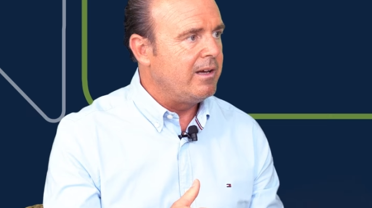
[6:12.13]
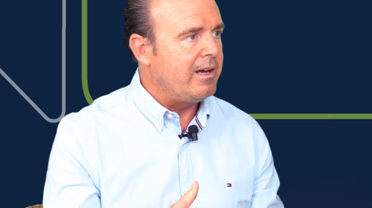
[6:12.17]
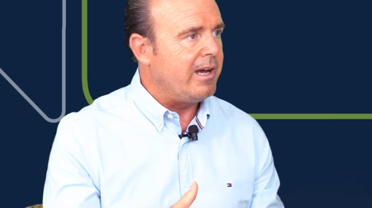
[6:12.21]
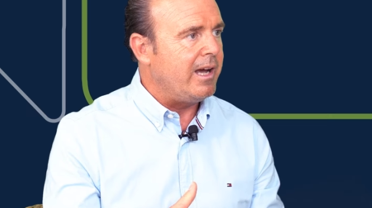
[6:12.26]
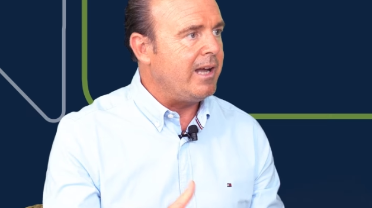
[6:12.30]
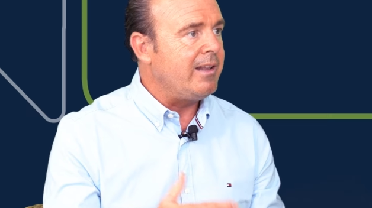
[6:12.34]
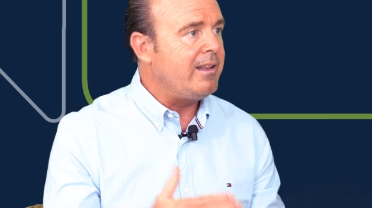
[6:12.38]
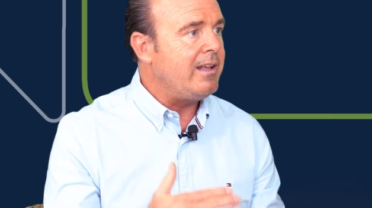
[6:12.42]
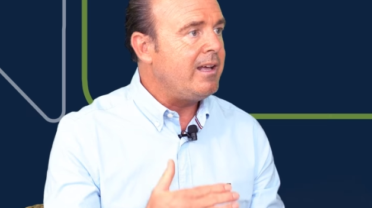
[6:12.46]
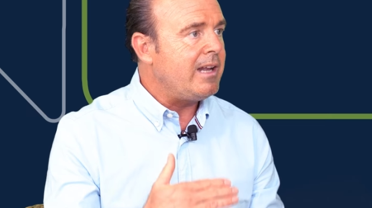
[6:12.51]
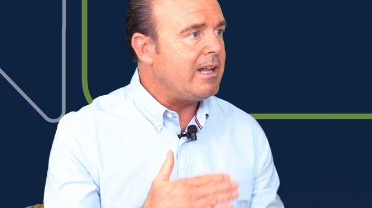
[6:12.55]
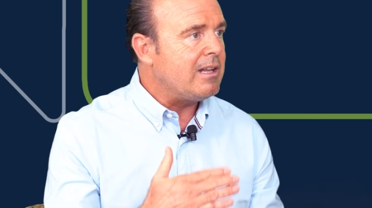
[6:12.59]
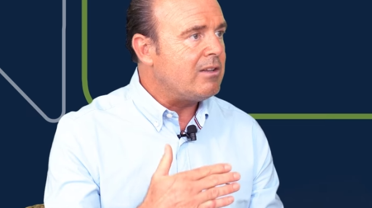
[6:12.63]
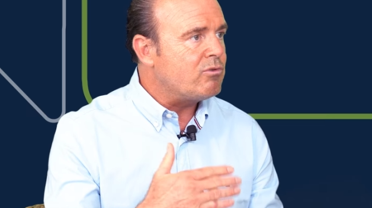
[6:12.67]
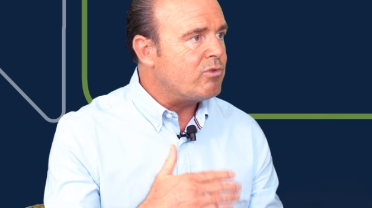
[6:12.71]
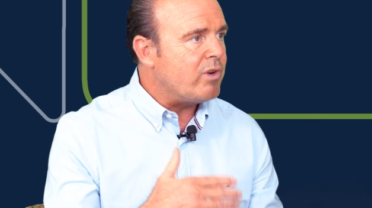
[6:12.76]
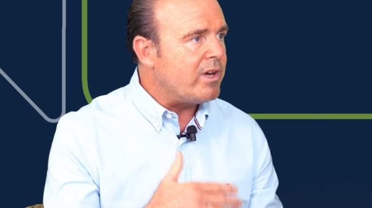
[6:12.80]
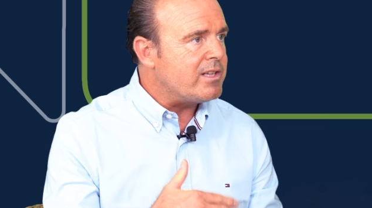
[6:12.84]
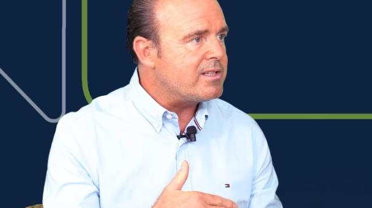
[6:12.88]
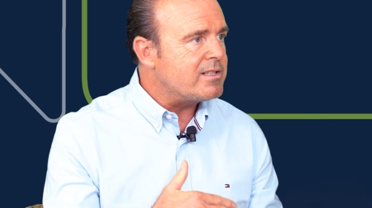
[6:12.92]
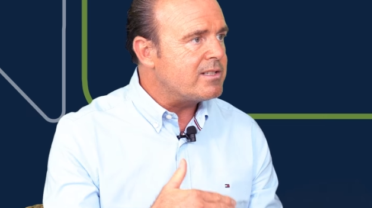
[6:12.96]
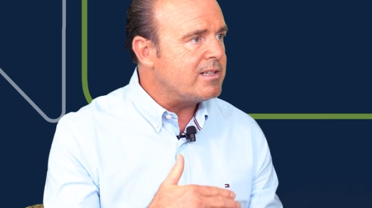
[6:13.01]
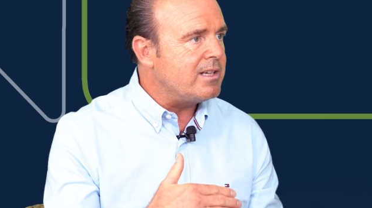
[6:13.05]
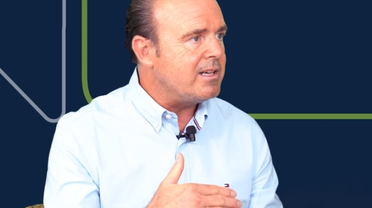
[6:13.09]
and then
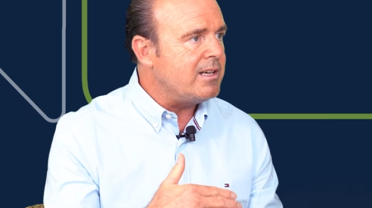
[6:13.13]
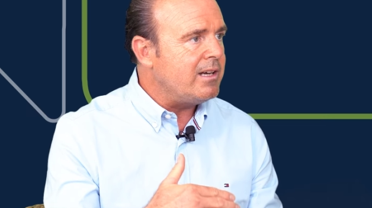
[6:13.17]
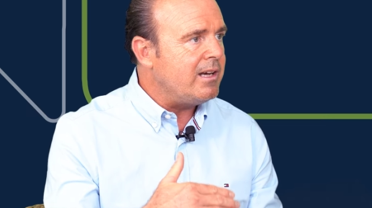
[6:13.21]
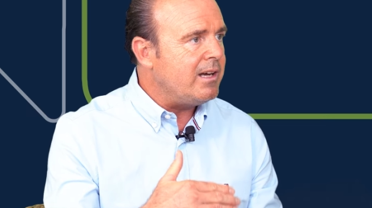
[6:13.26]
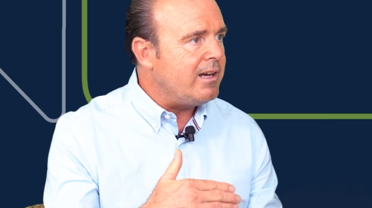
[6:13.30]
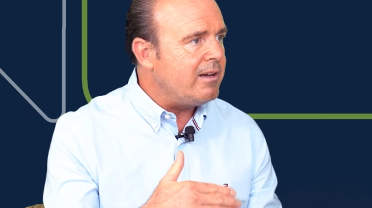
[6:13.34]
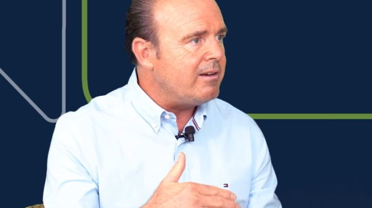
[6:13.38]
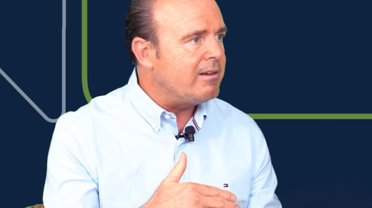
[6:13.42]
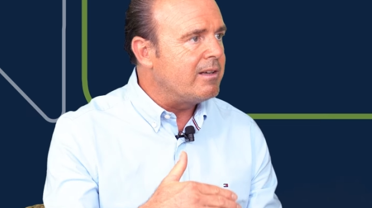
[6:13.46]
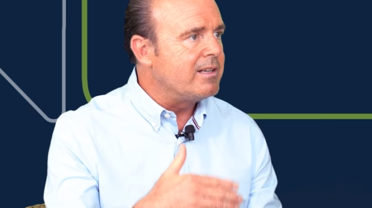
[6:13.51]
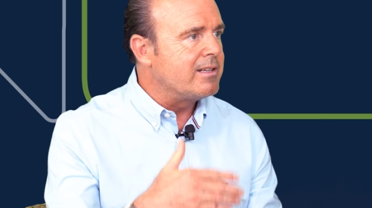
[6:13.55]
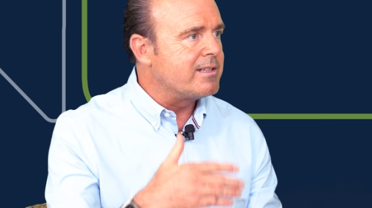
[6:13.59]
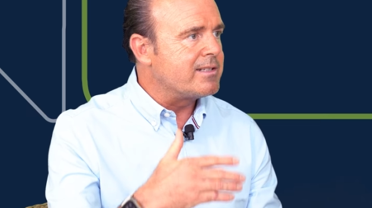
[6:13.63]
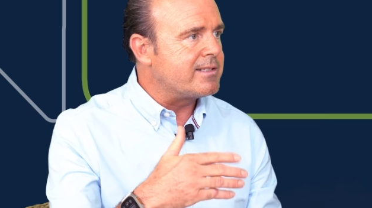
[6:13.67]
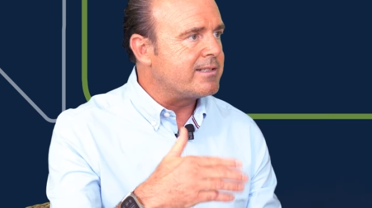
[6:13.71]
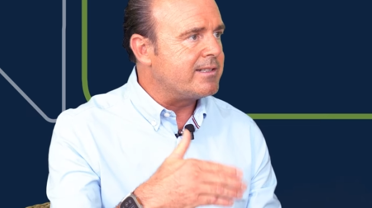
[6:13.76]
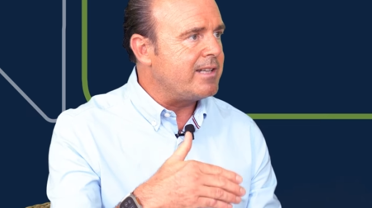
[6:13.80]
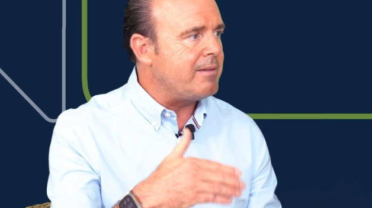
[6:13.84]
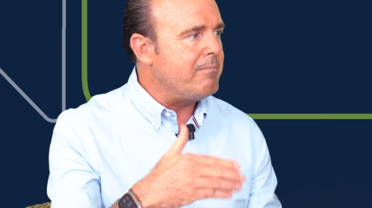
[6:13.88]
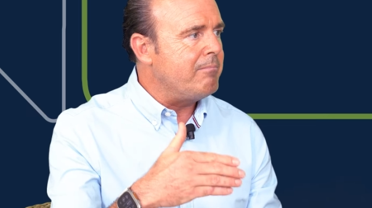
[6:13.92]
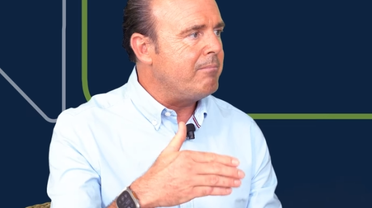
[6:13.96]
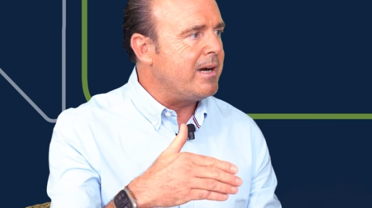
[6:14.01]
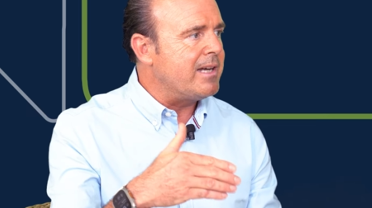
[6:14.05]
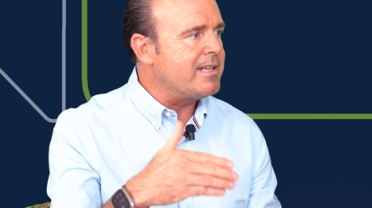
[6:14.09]
addressing
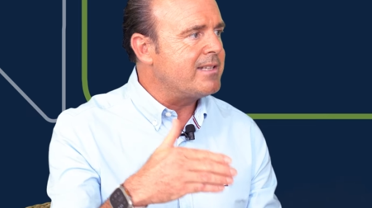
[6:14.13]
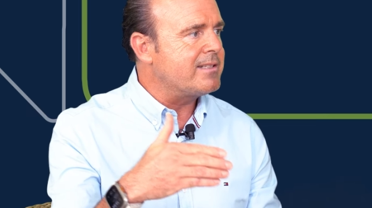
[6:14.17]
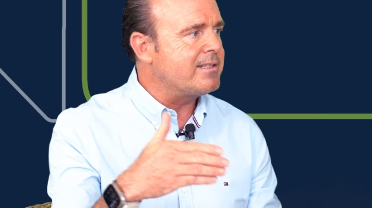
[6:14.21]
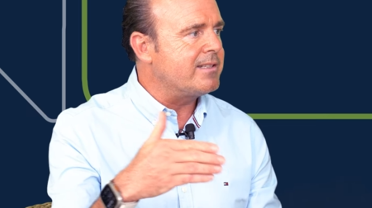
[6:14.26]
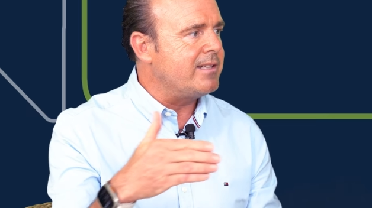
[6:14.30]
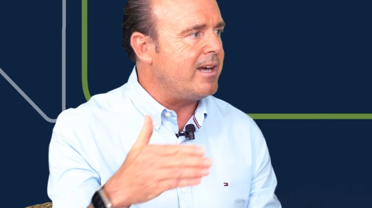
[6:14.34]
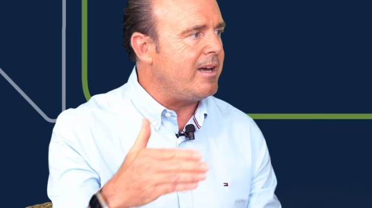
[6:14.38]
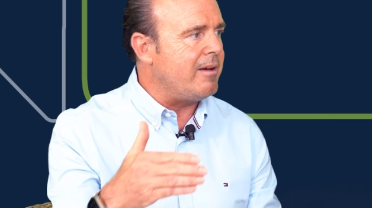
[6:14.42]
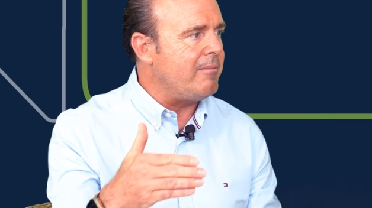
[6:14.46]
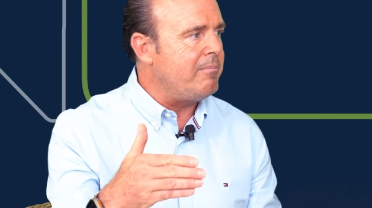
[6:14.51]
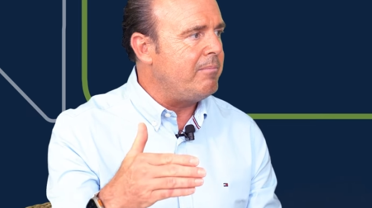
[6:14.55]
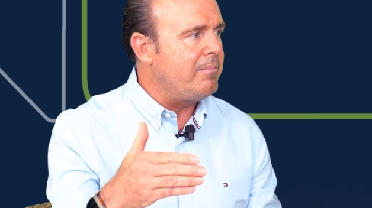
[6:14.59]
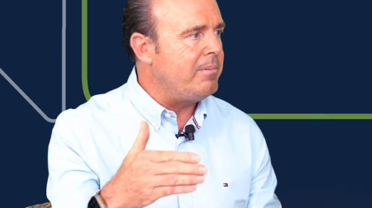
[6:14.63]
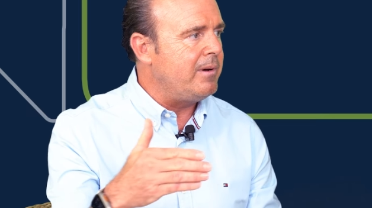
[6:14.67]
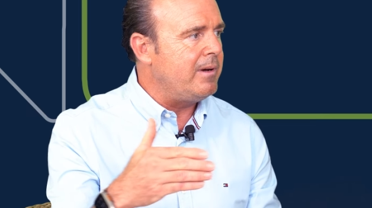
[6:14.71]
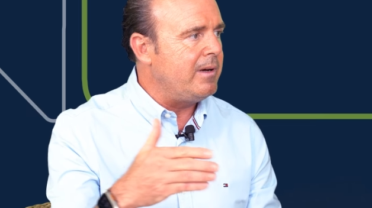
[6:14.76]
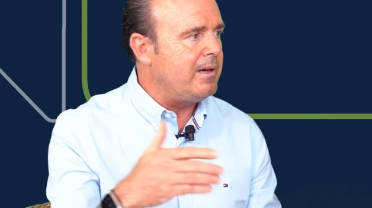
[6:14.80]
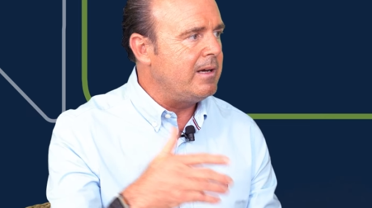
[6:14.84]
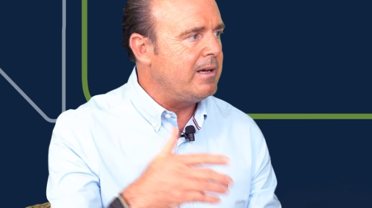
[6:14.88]
step-by-step